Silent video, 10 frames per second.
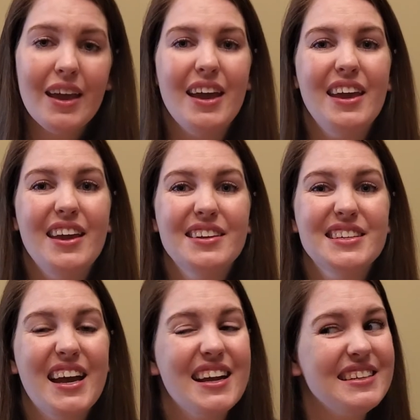and
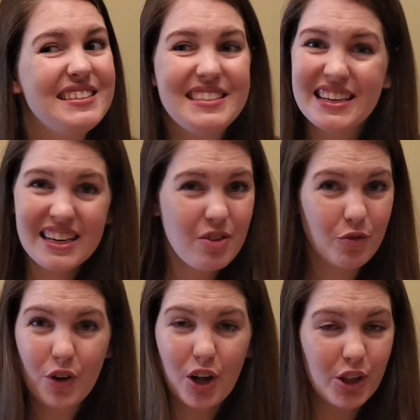I didn't
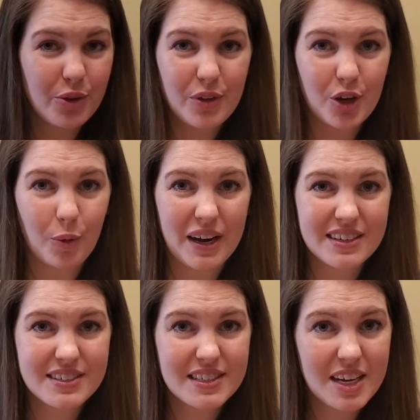follow the correct
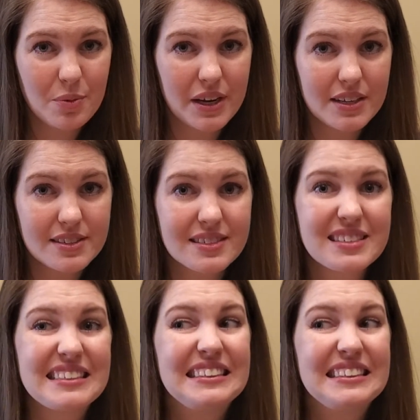sequence,